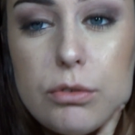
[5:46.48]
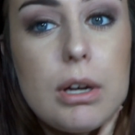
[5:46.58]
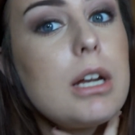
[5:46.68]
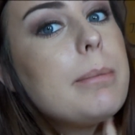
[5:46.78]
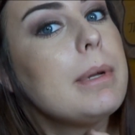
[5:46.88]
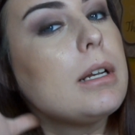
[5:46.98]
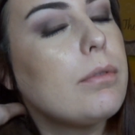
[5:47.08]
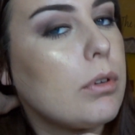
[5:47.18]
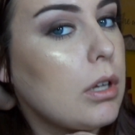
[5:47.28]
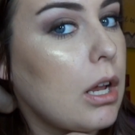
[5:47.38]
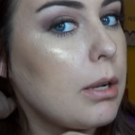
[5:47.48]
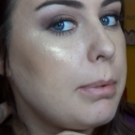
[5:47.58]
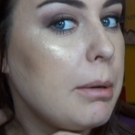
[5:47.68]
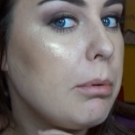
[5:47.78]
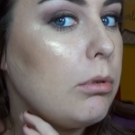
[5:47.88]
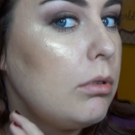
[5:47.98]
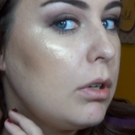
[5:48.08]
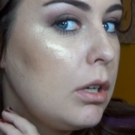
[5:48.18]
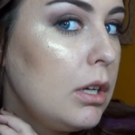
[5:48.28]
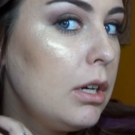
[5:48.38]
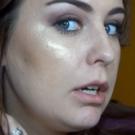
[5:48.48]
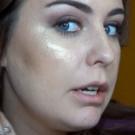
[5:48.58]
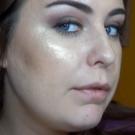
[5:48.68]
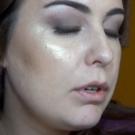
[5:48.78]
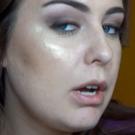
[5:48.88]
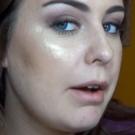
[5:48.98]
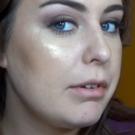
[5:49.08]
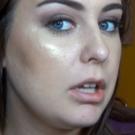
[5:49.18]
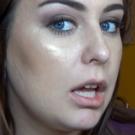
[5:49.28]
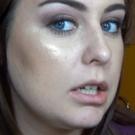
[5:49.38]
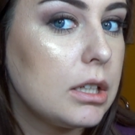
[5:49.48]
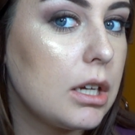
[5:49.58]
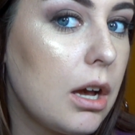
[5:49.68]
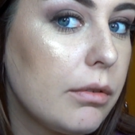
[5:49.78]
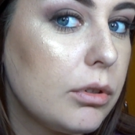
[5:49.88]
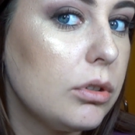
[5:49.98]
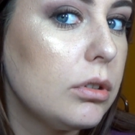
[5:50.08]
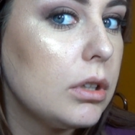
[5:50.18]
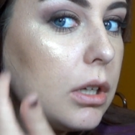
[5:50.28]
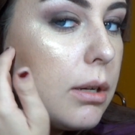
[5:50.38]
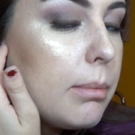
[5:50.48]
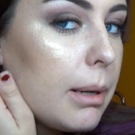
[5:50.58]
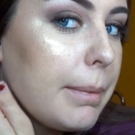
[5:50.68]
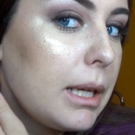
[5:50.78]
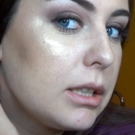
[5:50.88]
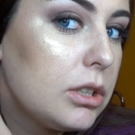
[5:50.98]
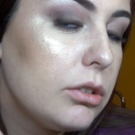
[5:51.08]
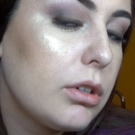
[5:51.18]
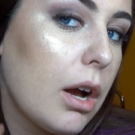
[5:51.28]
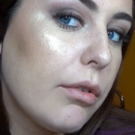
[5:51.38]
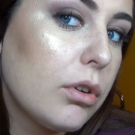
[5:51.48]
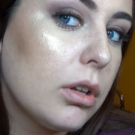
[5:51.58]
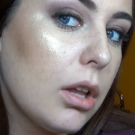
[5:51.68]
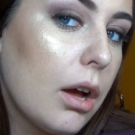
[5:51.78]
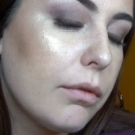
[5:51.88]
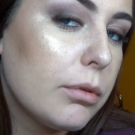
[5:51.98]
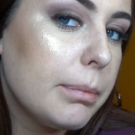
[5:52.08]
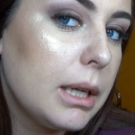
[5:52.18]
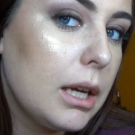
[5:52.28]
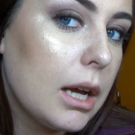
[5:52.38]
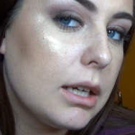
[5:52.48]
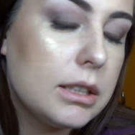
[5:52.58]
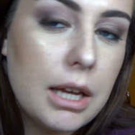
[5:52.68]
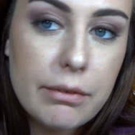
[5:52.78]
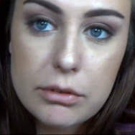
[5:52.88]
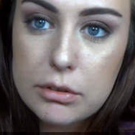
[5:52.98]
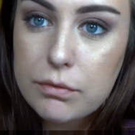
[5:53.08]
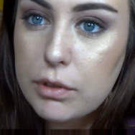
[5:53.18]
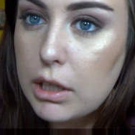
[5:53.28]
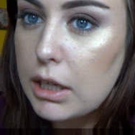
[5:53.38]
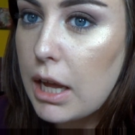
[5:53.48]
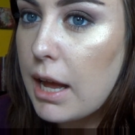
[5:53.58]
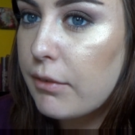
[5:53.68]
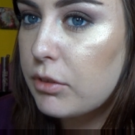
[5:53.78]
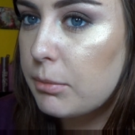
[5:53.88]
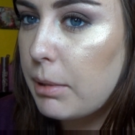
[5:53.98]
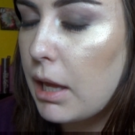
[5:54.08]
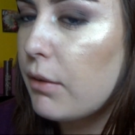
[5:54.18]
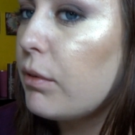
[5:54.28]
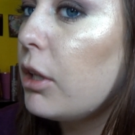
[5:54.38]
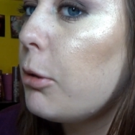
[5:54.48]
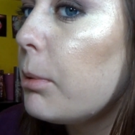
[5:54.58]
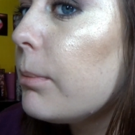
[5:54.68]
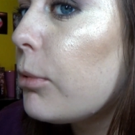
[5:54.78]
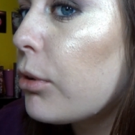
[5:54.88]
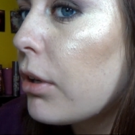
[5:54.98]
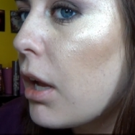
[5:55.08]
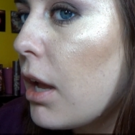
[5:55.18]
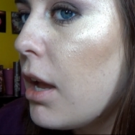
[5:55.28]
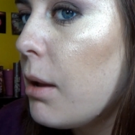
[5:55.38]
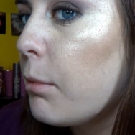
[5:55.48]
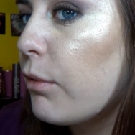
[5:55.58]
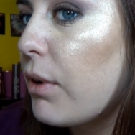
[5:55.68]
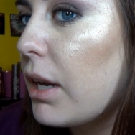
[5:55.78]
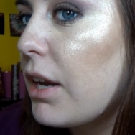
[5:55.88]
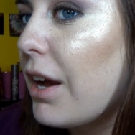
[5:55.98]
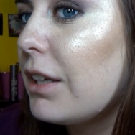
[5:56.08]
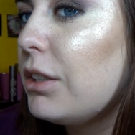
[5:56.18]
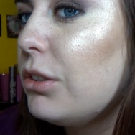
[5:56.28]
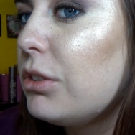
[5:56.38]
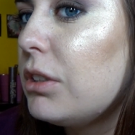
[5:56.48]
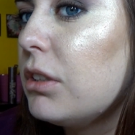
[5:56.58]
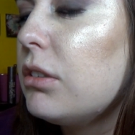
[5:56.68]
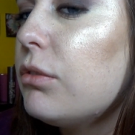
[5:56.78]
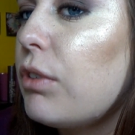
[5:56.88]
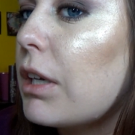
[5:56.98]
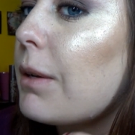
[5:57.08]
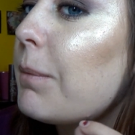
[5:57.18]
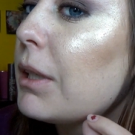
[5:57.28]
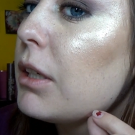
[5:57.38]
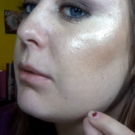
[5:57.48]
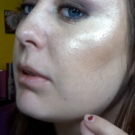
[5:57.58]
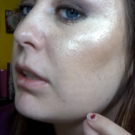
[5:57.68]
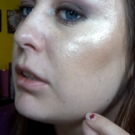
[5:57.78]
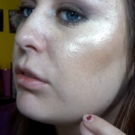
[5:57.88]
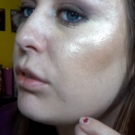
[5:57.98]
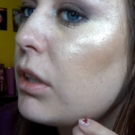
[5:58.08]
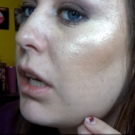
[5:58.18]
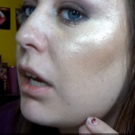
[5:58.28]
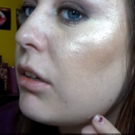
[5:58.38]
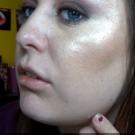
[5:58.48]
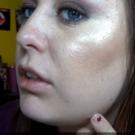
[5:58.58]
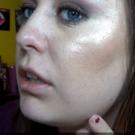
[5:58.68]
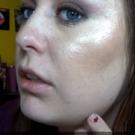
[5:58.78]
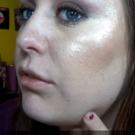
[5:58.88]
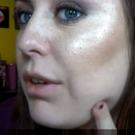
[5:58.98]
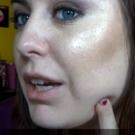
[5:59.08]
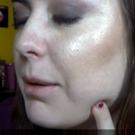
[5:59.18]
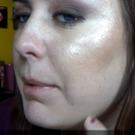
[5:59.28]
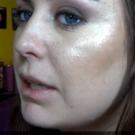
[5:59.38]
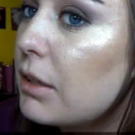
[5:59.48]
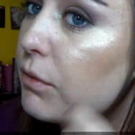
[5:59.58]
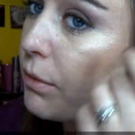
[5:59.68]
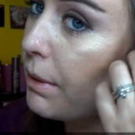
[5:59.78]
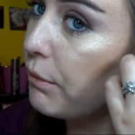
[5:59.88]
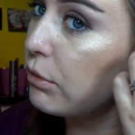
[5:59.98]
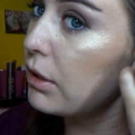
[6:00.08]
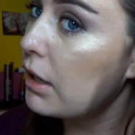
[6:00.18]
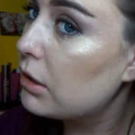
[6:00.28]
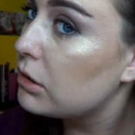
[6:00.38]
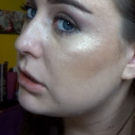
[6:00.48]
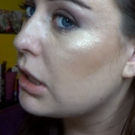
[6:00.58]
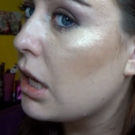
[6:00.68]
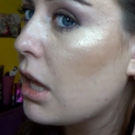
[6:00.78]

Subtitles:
recommend it for a lot of people if you don't have a lot to cover. But I mean, it still covered a lot for me. I just feel like I have to play with it a little bit more. But right now I do still recommend it because it's really highly recommended for everyone else.